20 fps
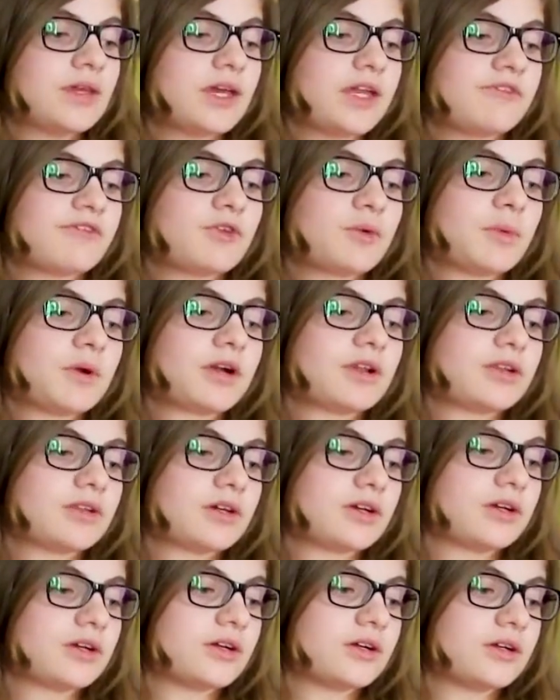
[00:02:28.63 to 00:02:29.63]
and if you want to
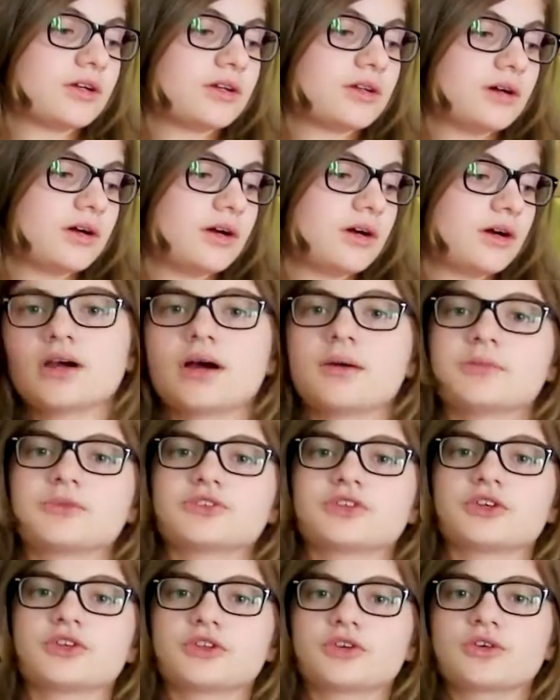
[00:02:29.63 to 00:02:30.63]
learn, I'm going to
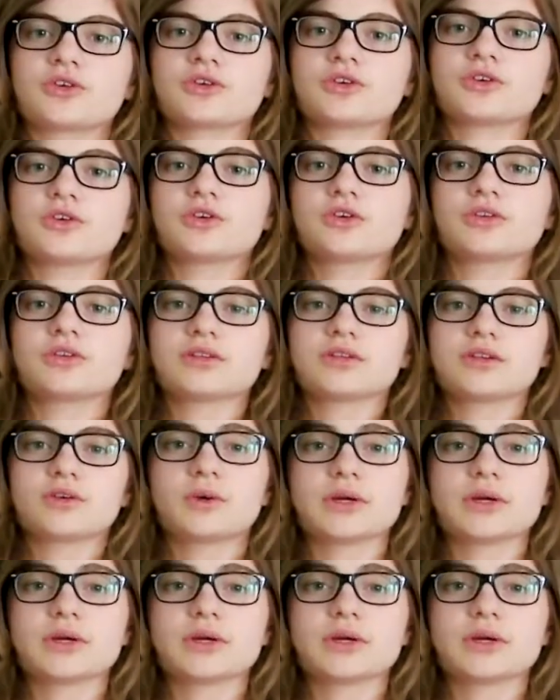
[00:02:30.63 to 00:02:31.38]
show you the,